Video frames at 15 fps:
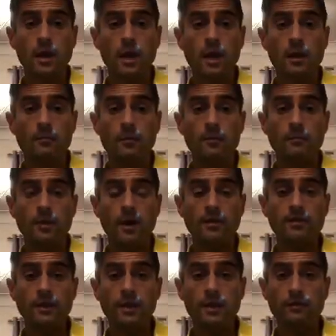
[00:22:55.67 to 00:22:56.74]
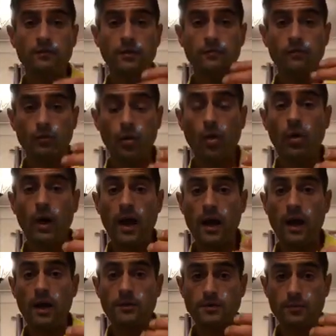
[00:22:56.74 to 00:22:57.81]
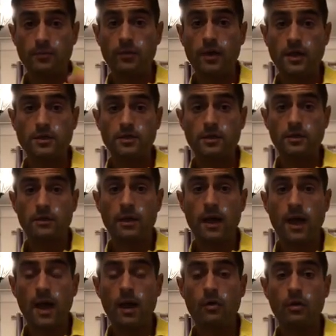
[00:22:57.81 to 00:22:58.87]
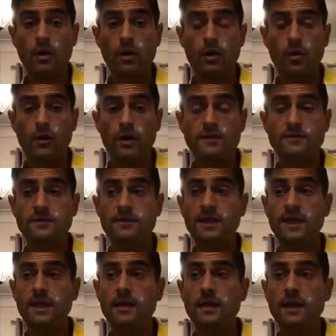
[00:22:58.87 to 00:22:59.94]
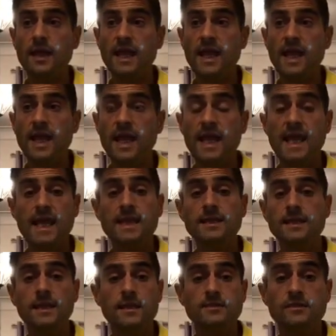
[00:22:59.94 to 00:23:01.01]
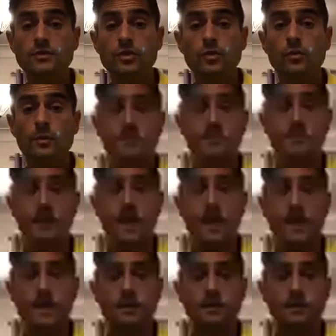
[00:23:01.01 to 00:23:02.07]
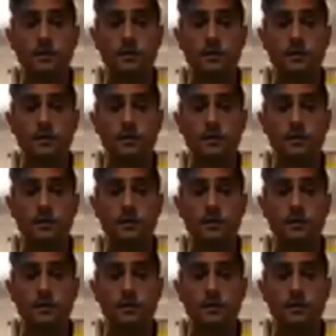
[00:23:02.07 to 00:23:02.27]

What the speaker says: But I think if you've got depression, alcohol is the easiest to obtain